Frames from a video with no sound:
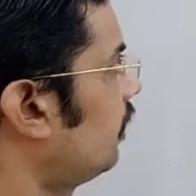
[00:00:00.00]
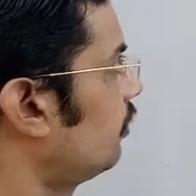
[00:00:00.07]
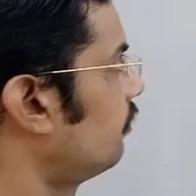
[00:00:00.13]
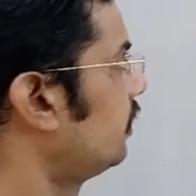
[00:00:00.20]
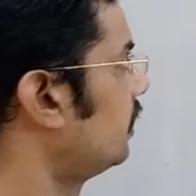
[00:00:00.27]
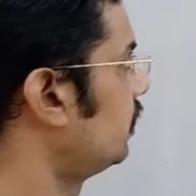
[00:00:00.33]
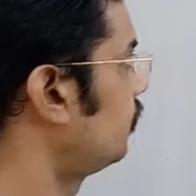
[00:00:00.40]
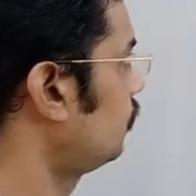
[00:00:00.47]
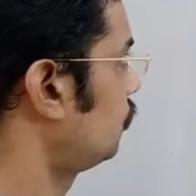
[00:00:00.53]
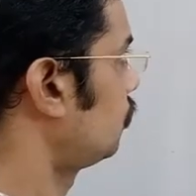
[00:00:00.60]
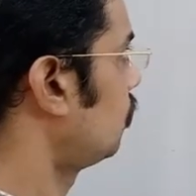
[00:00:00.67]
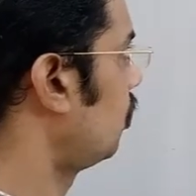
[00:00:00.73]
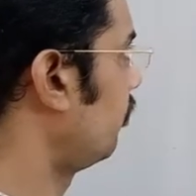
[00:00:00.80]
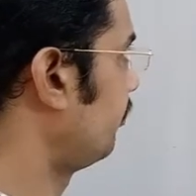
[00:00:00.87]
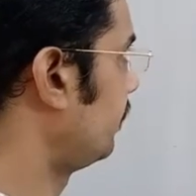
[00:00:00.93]
y. We need to
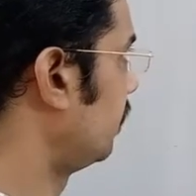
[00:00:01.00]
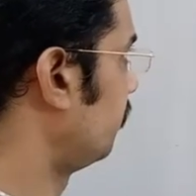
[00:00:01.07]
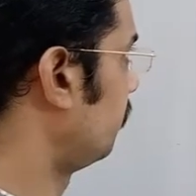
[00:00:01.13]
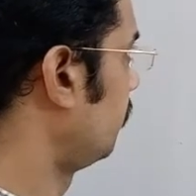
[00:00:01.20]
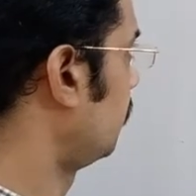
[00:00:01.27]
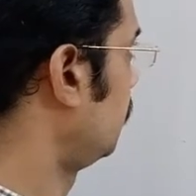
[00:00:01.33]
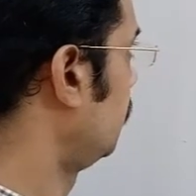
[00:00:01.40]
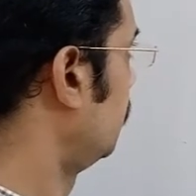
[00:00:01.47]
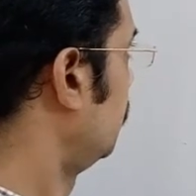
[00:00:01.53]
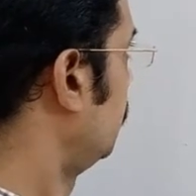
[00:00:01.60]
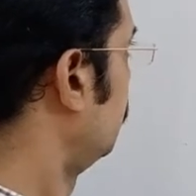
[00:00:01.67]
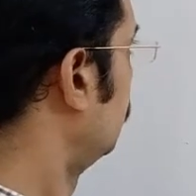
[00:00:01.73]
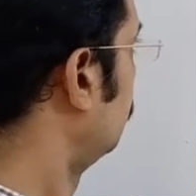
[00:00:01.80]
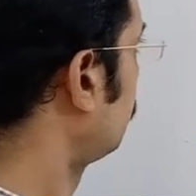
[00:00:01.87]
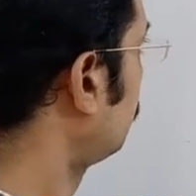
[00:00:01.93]
solve them.
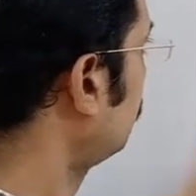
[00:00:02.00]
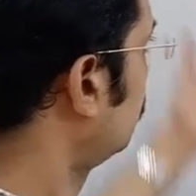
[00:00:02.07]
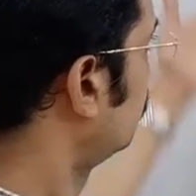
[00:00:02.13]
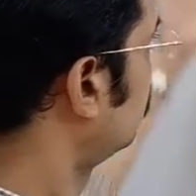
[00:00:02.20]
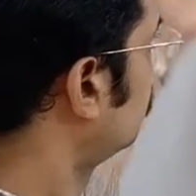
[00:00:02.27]
Okay,